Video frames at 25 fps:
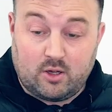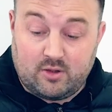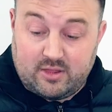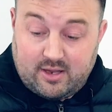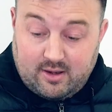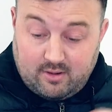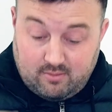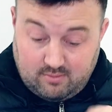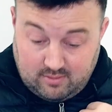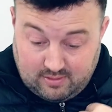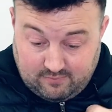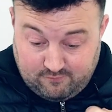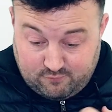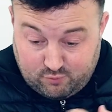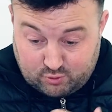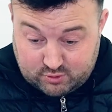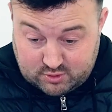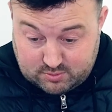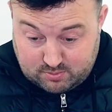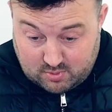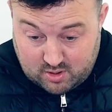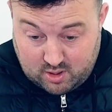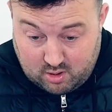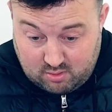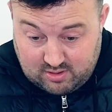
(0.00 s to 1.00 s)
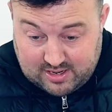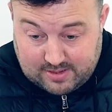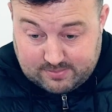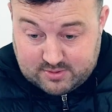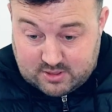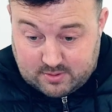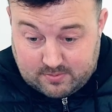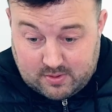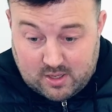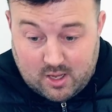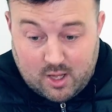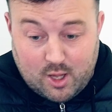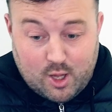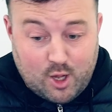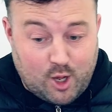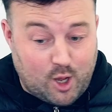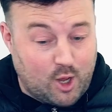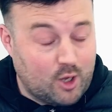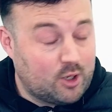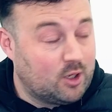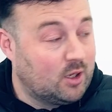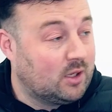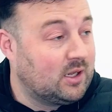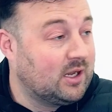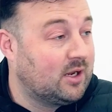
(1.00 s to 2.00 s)
on there in front of my own laptop.
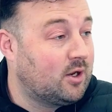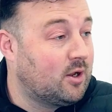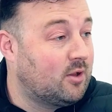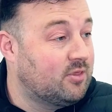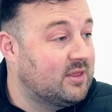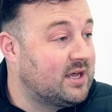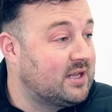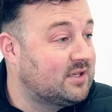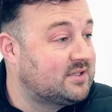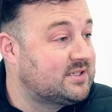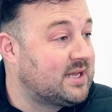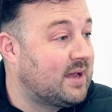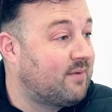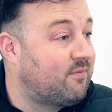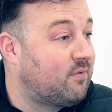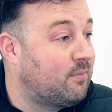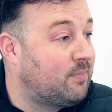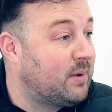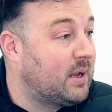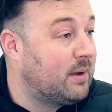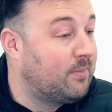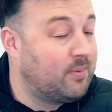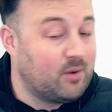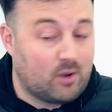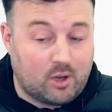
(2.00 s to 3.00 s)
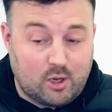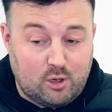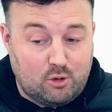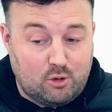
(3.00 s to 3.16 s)
I can click on that tab for Power BI